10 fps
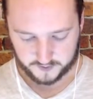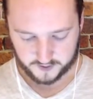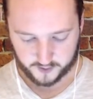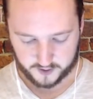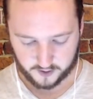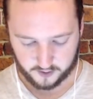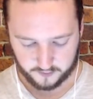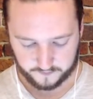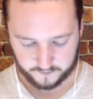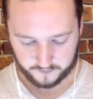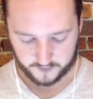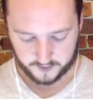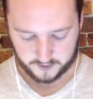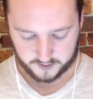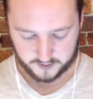There we go.
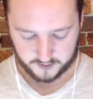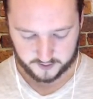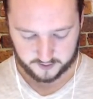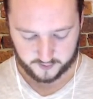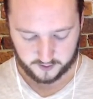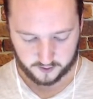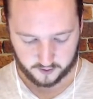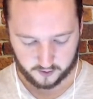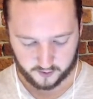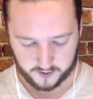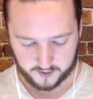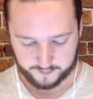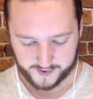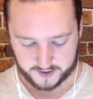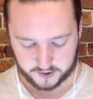And we can go
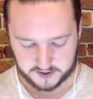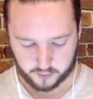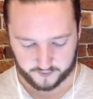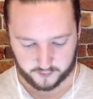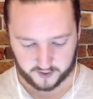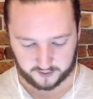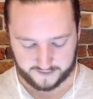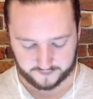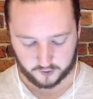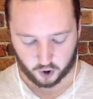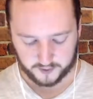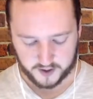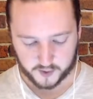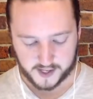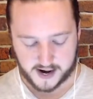Bats to support the one on the left. Now, normally
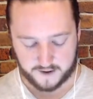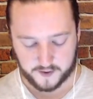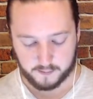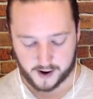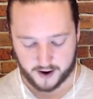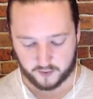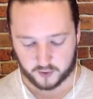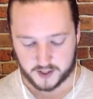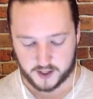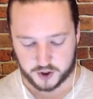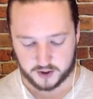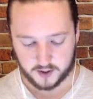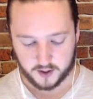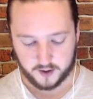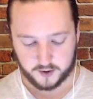you want to have the Miner rotation
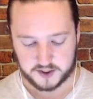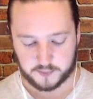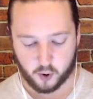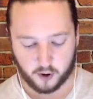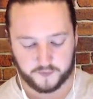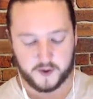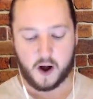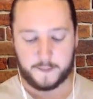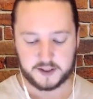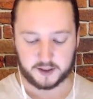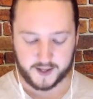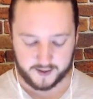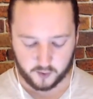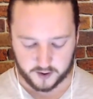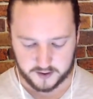to support the opposite
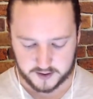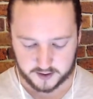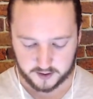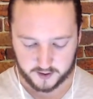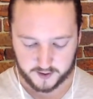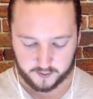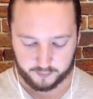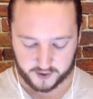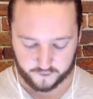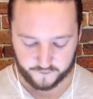lane ones, but